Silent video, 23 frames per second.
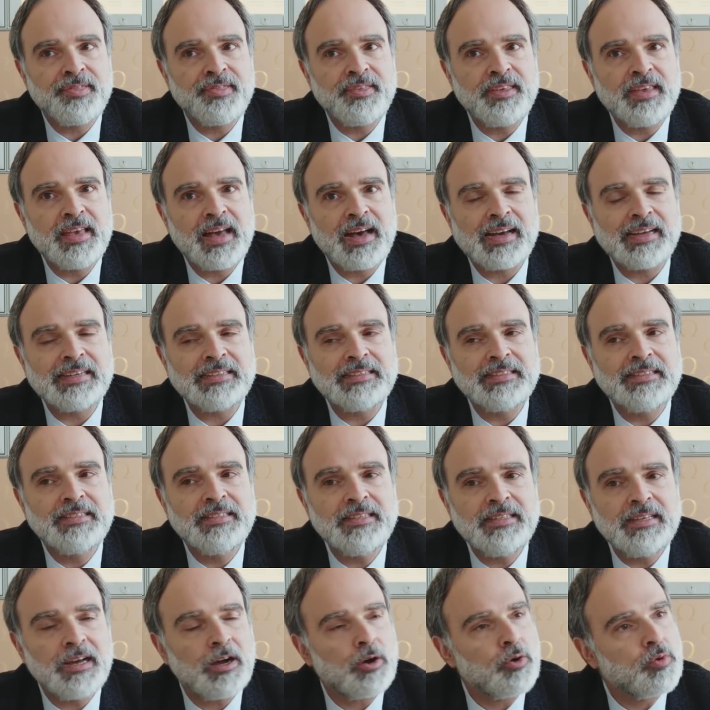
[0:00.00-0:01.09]
The
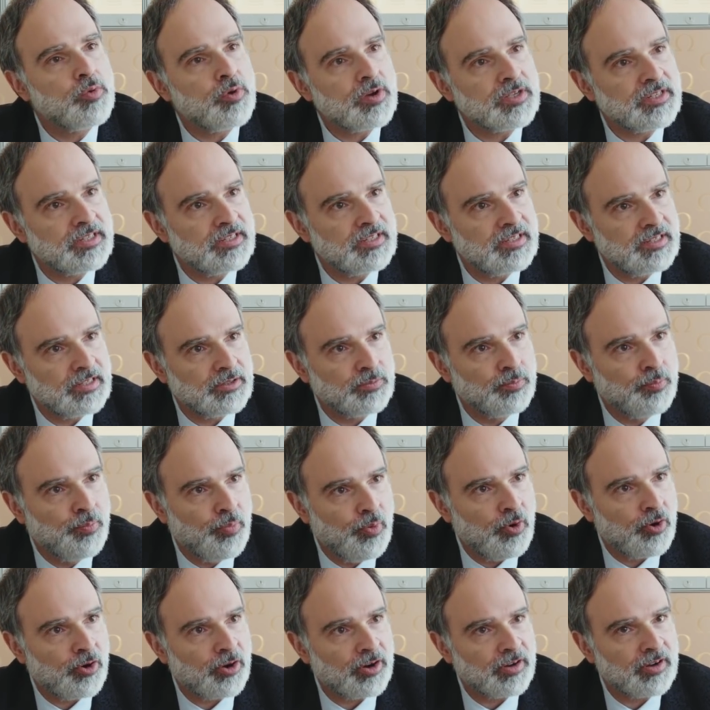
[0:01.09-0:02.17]
idea wasn't yet
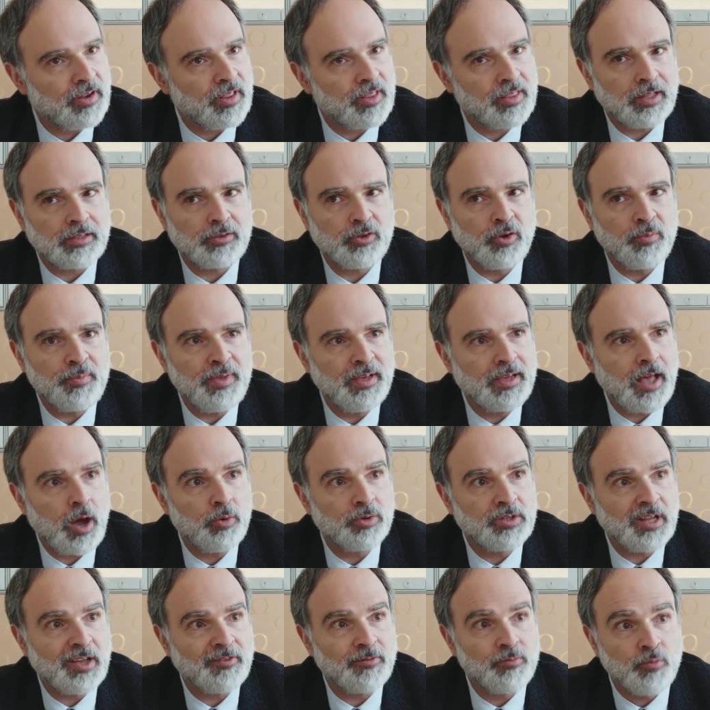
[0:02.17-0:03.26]
born that Omega
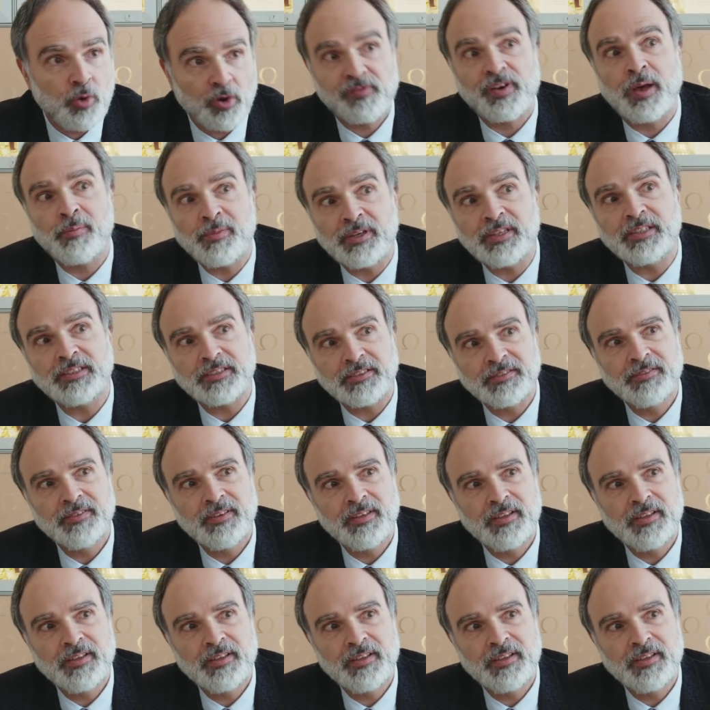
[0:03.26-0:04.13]
would have more families.